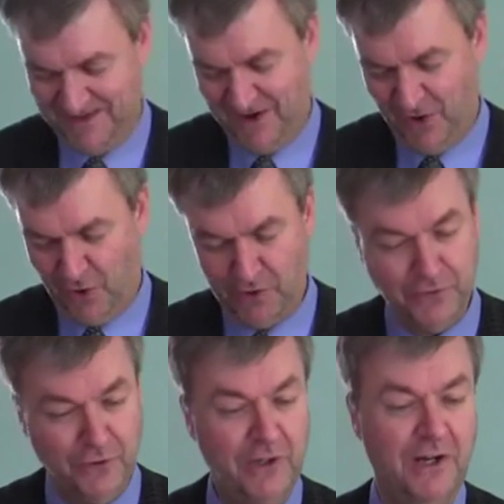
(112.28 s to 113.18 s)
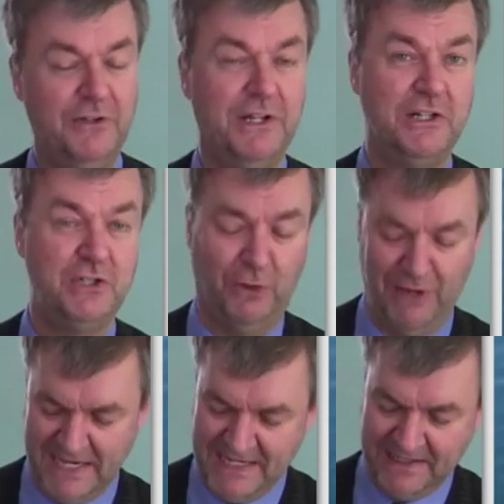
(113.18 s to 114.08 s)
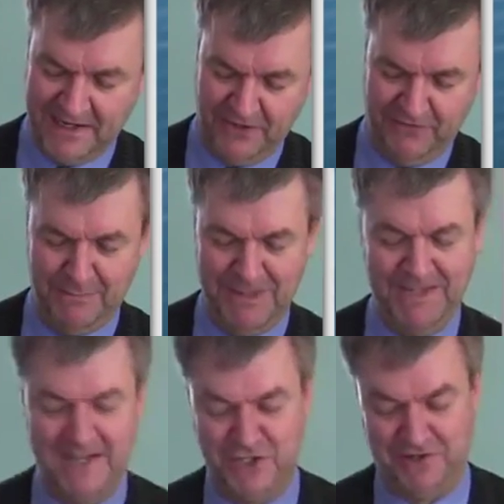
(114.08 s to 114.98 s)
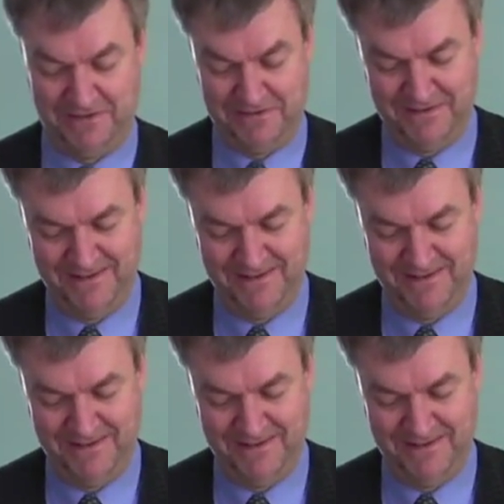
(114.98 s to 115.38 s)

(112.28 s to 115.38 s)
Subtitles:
Also, you can show any kind of applications.